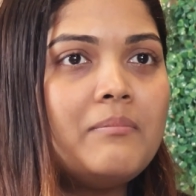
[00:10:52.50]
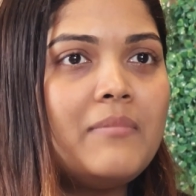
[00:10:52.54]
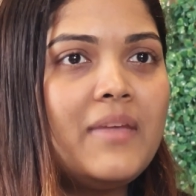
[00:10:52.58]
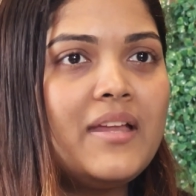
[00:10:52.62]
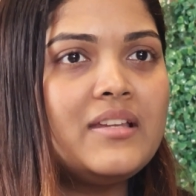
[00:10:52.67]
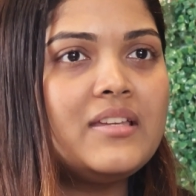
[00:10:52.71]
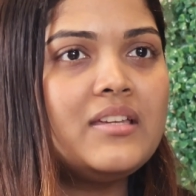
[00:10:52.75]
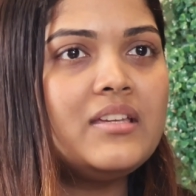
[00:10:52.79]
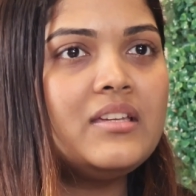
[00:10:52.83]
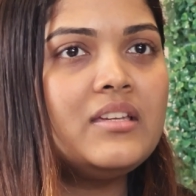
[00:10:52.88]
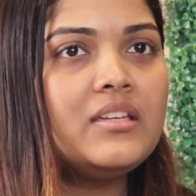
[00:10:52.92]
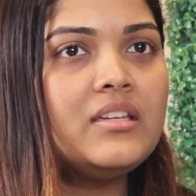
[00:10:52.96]

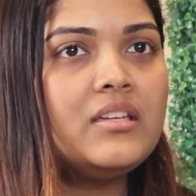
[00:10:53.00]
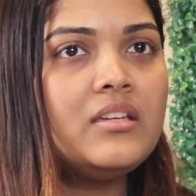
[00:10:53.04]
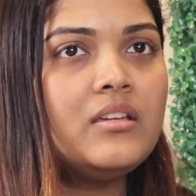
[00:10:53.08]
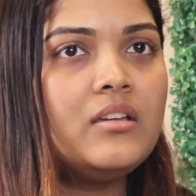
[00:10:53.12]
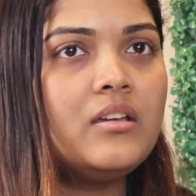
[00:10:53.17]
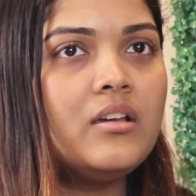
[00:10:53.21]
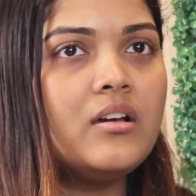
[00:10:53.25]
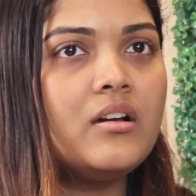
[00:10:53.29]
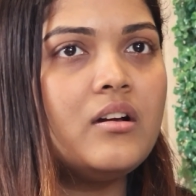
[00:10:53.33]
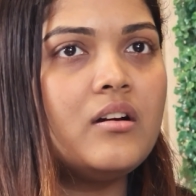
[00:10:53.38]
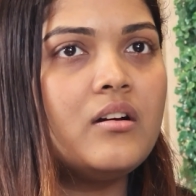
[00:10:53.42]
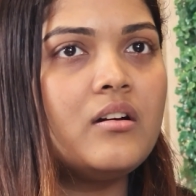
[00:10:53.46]

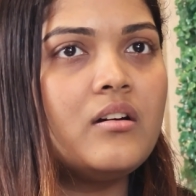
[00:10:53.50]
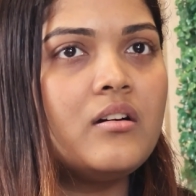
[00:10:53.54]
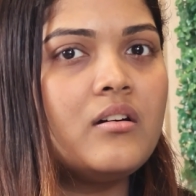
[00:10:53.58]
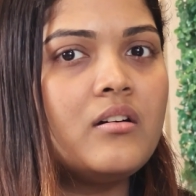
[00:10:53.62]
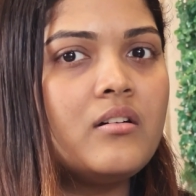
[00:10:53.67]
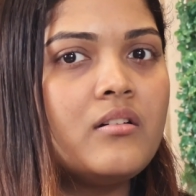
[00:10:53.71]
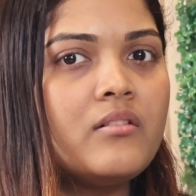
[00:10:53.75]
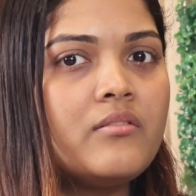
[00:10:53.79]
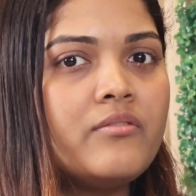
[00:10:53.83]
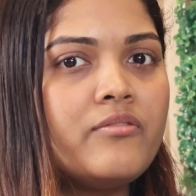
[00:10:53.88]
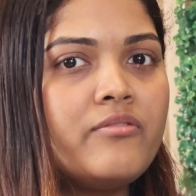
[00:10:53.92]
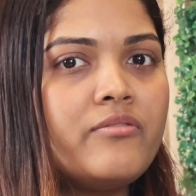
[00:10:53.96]
Many
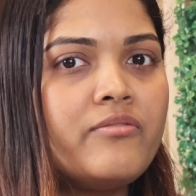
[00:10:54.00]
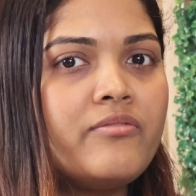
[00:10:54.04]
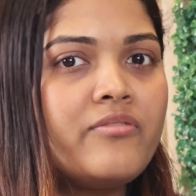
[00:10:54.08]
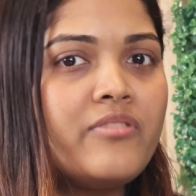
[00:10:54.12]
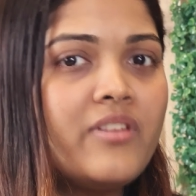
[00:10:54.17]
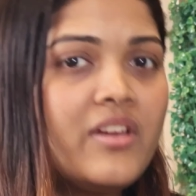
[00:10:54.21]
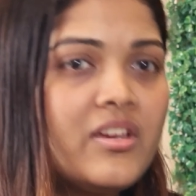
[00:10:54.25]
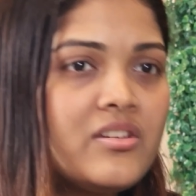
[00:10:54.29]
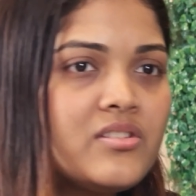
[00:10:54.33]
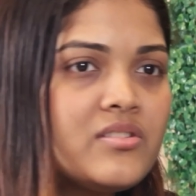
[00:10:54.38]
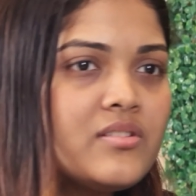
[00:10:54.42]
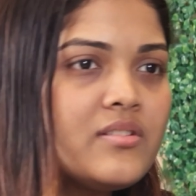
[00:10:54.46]

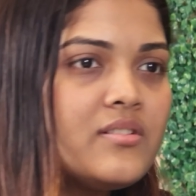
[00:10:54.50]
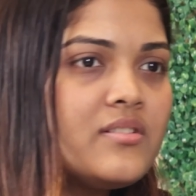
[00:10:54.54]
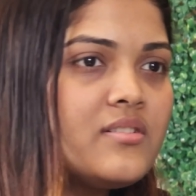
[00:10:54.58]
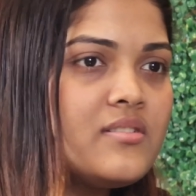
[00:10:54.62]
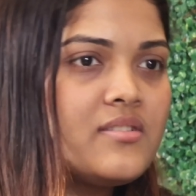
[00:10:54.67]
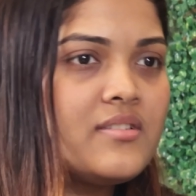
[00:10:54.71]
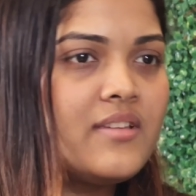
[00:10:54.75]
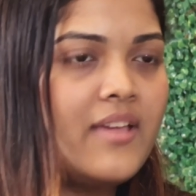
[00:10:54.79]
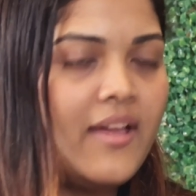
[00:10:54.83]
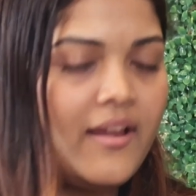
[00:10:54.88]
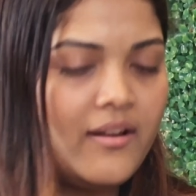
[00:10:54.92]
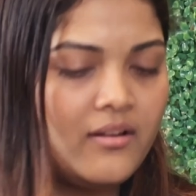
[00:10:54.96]

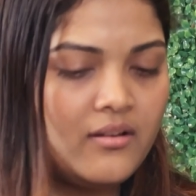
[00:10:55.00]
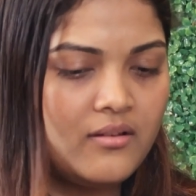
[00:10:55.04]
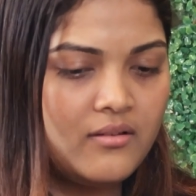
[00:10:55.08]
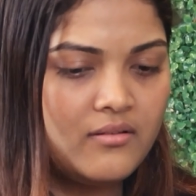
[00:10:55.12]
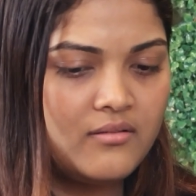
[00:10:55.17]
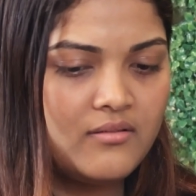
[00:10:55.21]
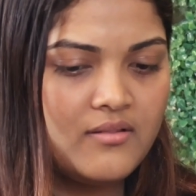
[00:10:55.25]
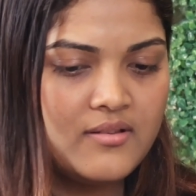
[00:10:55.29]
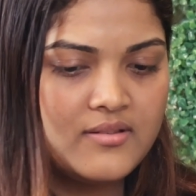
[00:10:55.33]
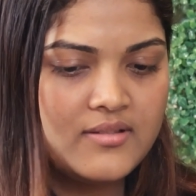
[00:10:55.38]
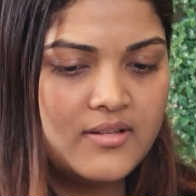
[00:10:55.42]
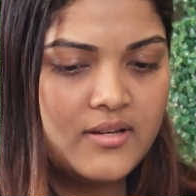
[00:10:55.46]
freshers get
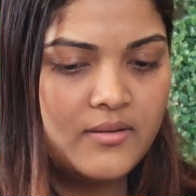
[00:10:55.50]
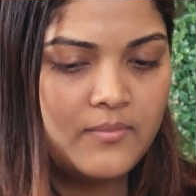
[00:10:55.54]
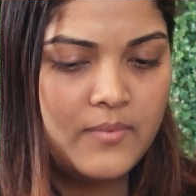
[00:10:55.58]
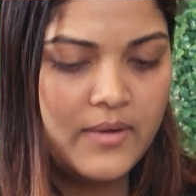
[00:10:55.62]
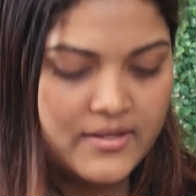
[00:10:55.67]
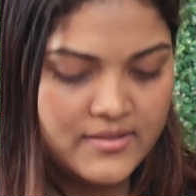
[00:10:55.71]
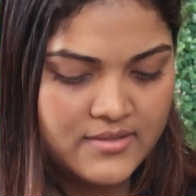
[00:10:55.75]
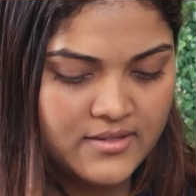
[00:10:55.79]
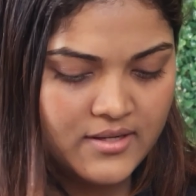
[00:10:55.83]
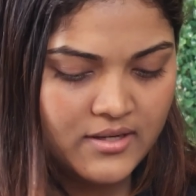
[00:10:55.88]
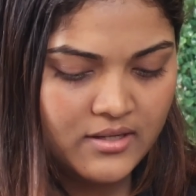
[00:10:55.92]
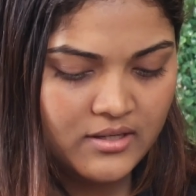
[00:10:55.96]
this
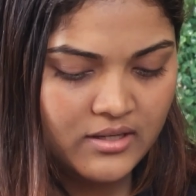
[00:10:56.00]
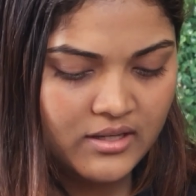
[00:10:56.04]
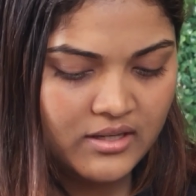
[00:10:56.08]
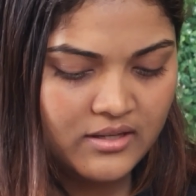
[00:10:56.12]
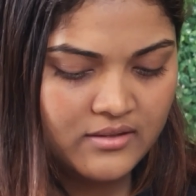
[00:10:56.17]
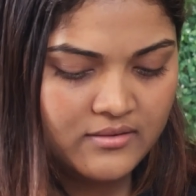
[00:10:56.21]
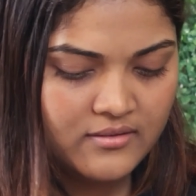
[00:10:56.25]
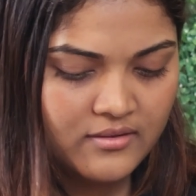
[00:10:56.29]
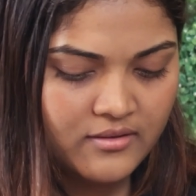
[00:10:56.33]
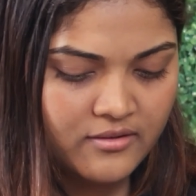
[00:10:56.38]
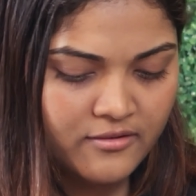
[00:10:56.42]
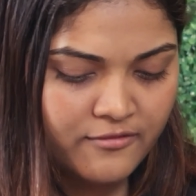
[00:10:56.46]
advice that
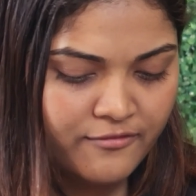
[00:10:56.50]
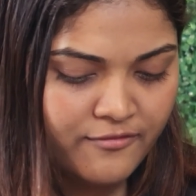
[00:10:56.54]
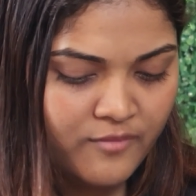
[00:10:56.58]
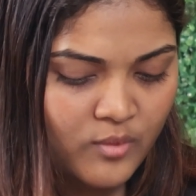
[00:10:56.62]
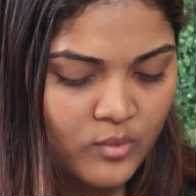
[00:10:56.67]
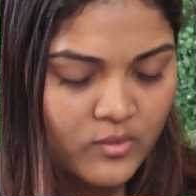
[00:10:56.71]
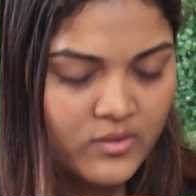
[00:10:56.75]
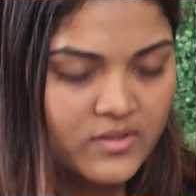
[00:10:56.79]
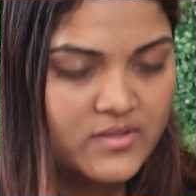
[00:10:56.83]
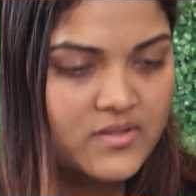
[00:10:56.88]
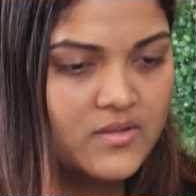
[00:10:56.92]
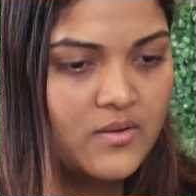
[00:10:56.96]
either
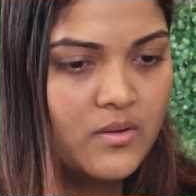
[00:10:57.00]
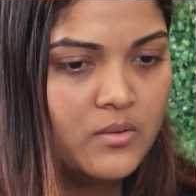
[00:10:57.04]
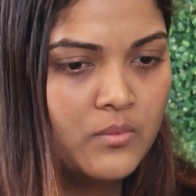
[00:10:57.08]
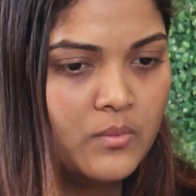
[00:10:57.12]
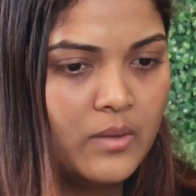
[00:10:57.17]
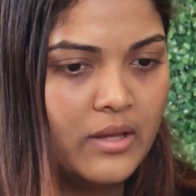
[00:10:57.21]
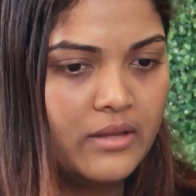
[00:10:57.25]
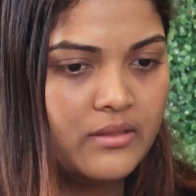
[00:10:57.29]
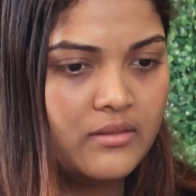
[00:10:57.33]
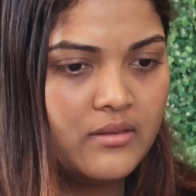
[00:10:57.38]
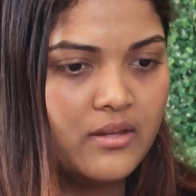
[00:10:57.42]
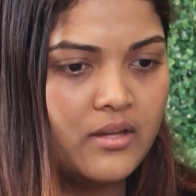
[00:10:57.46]
focus
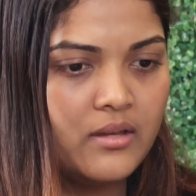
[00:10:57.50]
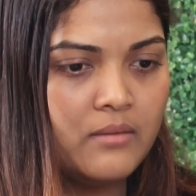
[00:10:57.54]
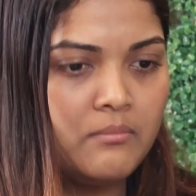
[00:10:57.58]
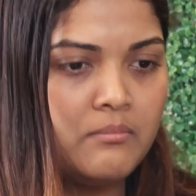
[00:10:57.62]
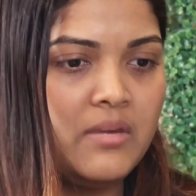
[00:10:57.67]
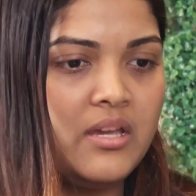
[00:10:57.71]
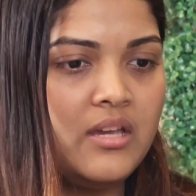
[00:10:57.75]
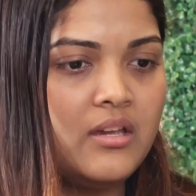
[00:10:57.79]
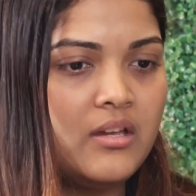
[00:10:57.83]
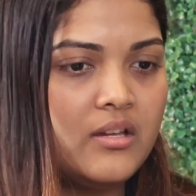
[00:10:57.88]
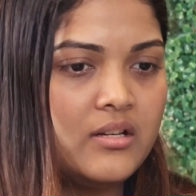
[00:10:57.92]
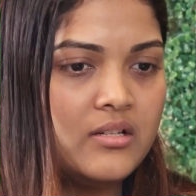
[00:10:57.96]
on one
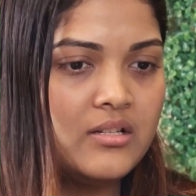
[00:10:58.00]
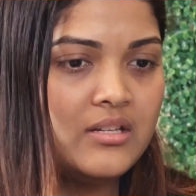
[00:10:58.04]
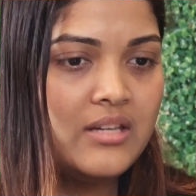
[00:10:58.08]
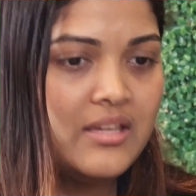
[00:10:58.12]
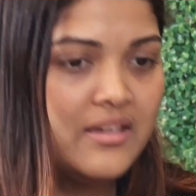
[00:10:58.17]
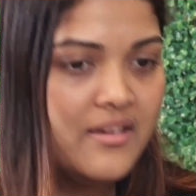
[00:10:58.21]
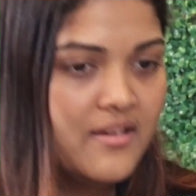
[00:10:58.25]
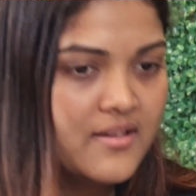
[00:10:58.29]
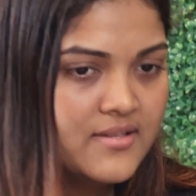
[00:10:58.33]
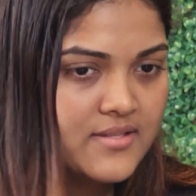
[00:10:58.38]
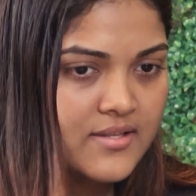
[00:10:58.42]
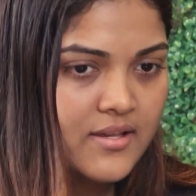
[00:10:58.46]
thing, be it
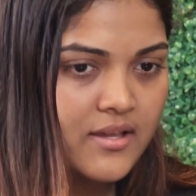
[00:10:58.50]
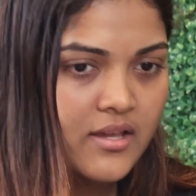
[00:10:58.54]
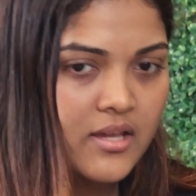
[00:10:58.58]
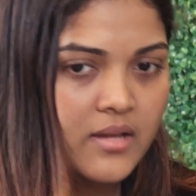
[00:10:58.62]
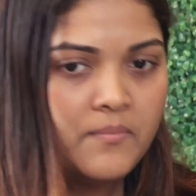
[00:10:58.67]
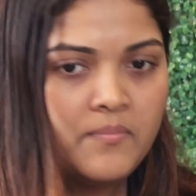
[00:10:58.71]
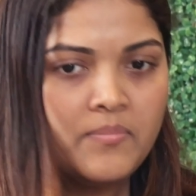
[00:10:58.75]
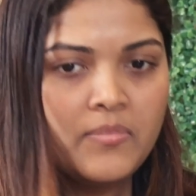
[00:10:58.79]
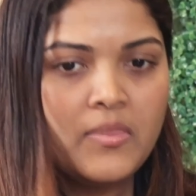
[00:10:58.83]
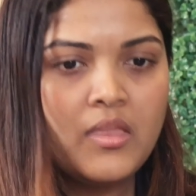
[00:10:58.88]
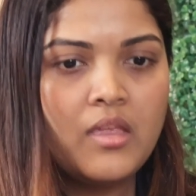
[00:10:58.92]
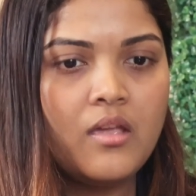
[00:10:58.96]

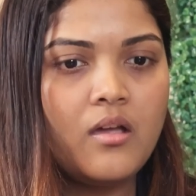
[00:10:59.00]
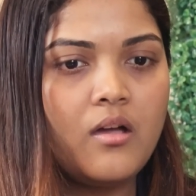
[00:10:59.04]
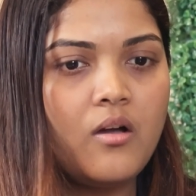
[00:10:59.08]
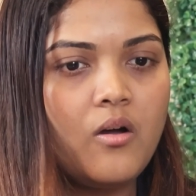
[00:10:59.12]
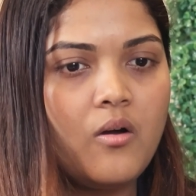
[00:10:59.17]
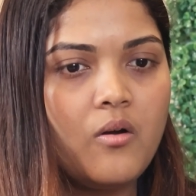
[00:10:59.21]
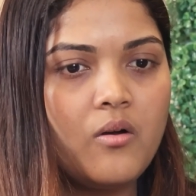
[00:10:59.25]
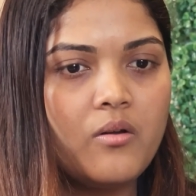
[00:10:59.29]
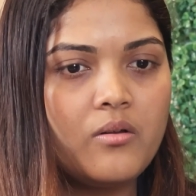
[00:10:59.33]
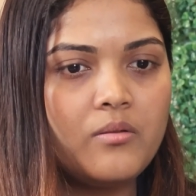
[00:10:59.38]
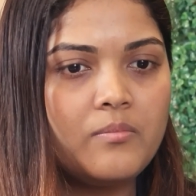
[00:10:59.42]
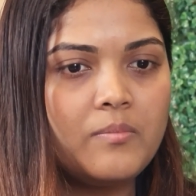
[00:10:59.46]
DSA
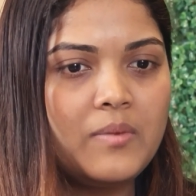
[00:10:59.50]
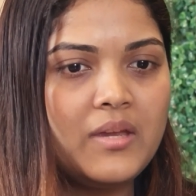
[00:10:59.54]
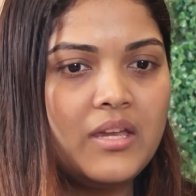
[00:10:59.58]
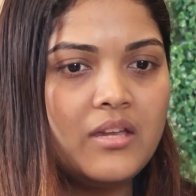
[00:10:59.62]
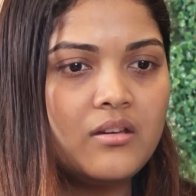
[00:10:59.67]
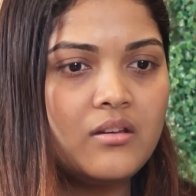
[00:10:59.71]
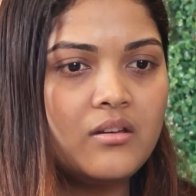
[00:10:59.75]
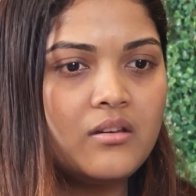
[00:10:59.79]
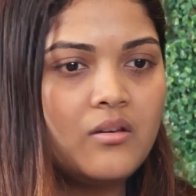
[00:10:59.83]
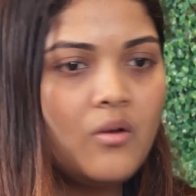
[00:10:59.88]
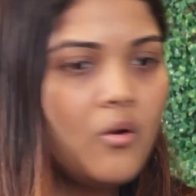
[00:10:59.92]
or be